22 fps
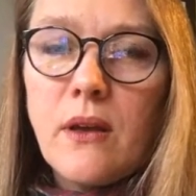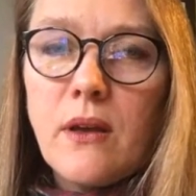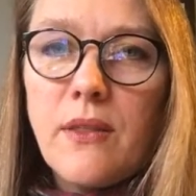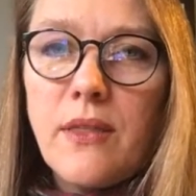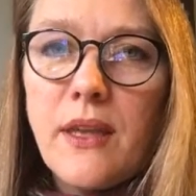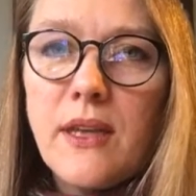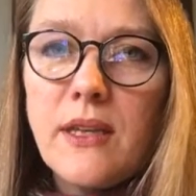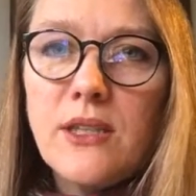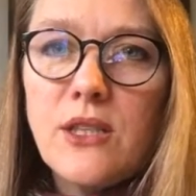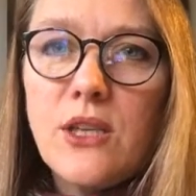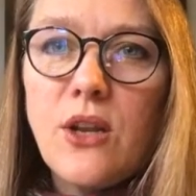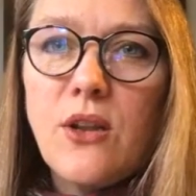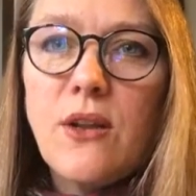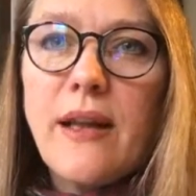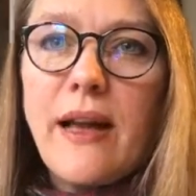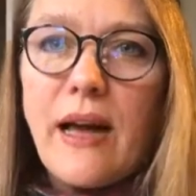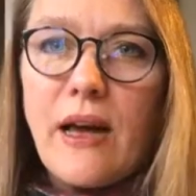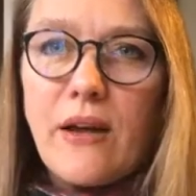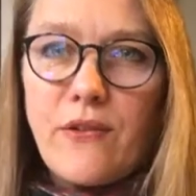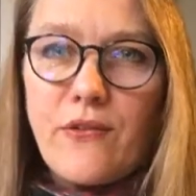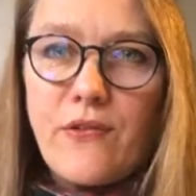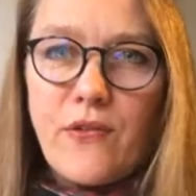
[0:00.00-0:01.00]
things to look
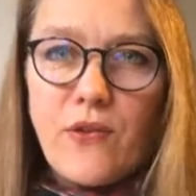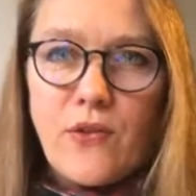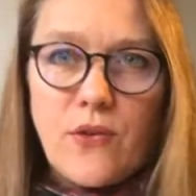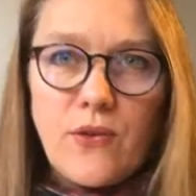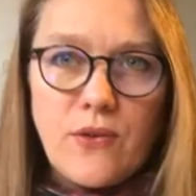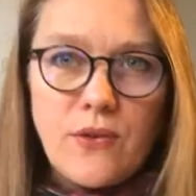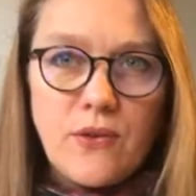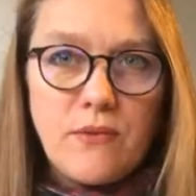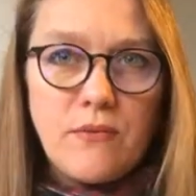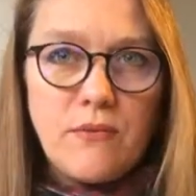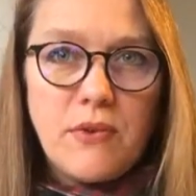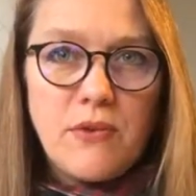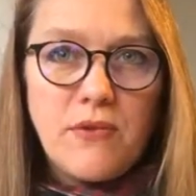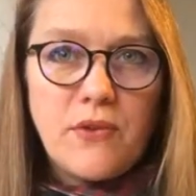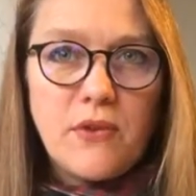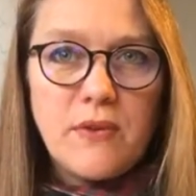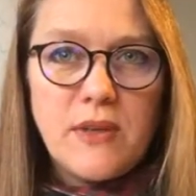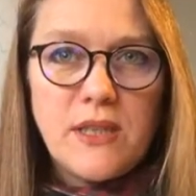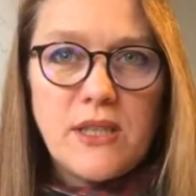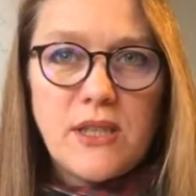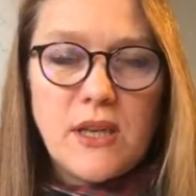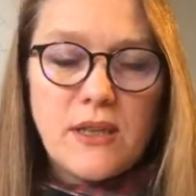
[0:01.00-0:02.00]
out for before
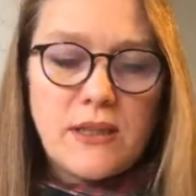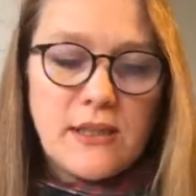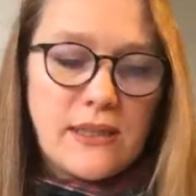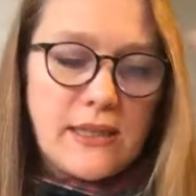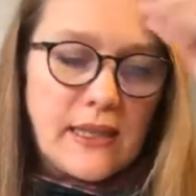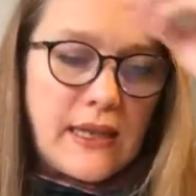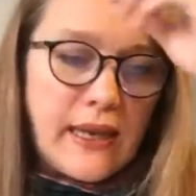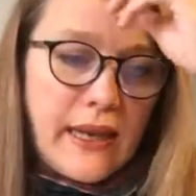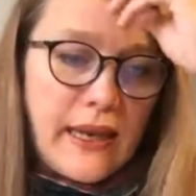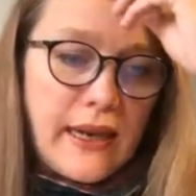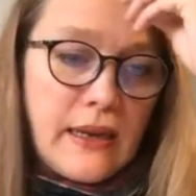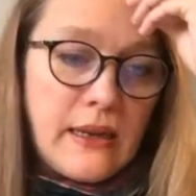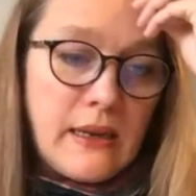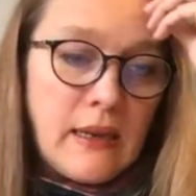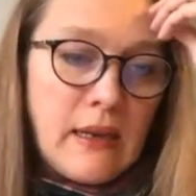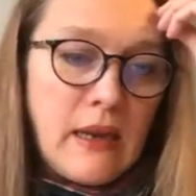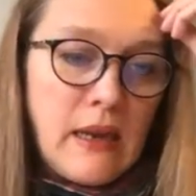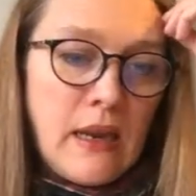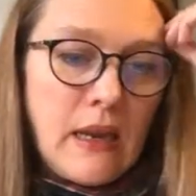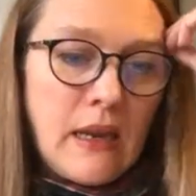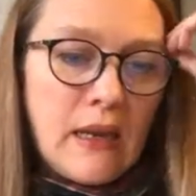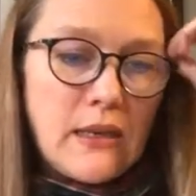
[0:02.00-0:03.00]
we start singing.
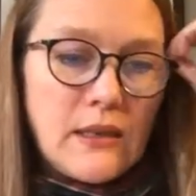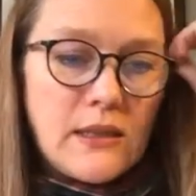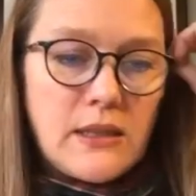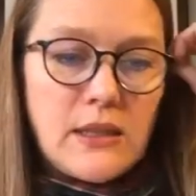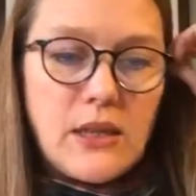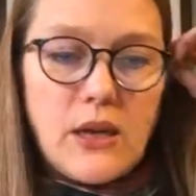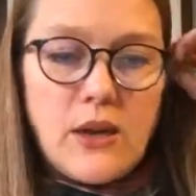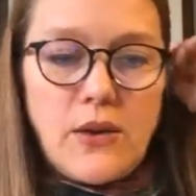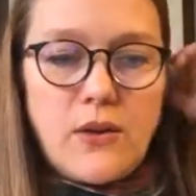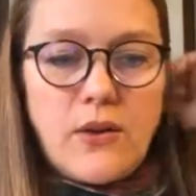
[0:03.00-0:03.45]
So